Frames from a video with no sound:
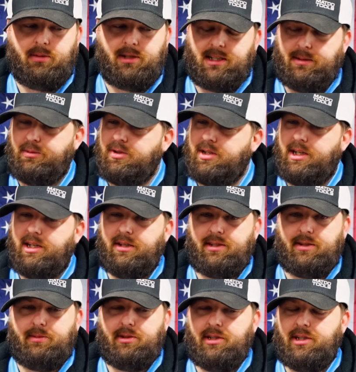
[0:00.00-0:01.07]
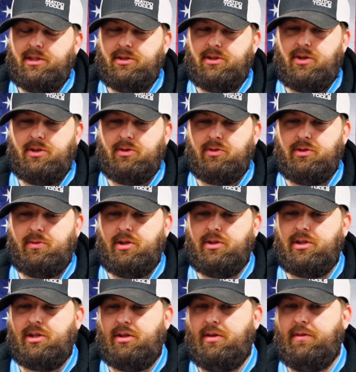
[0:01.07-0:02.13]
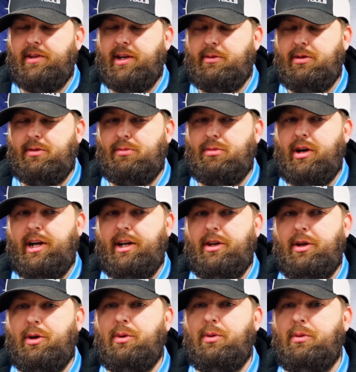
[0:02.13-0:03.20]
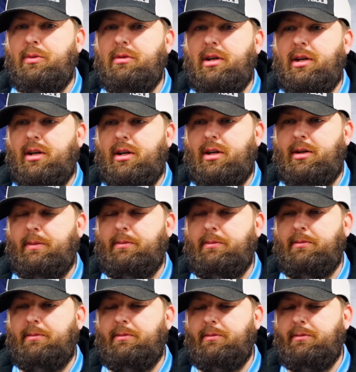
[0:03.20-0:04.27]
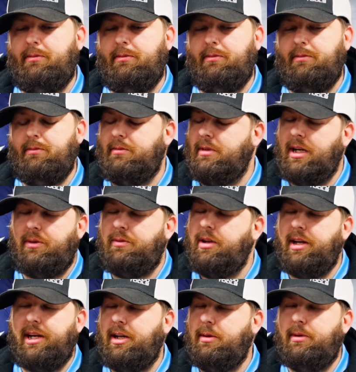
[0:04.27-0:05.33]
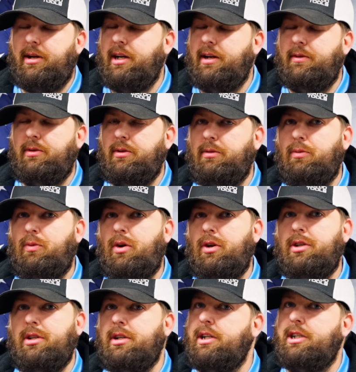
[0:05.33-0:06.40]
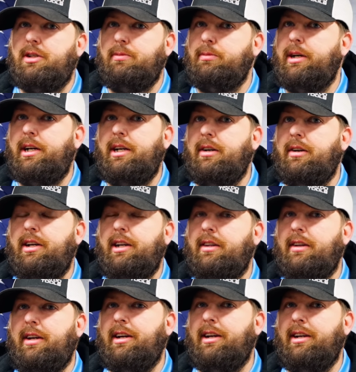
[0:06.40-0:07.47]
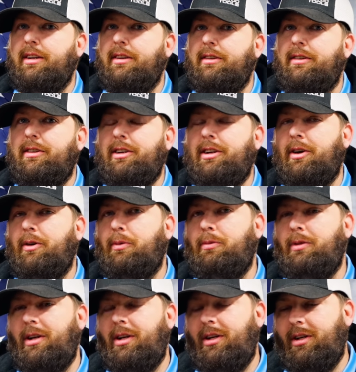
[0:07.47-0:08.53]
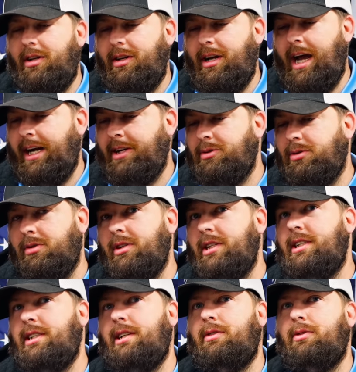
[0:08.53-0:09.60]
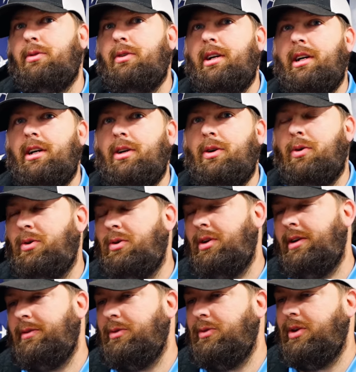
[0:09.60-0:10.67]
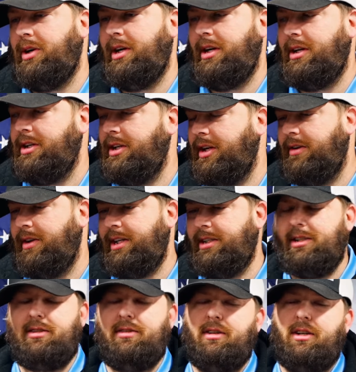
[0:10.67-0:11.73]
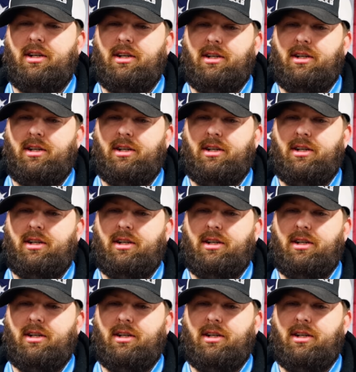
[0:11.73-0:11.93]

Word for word: because I'm gonna tell you, some of the other cars we worked on, if they wasn't brand new, um, I don't think anybody ever washed the engine bay or anything, and right. you know, axle grease everywhere, oil everywhere. You know, that's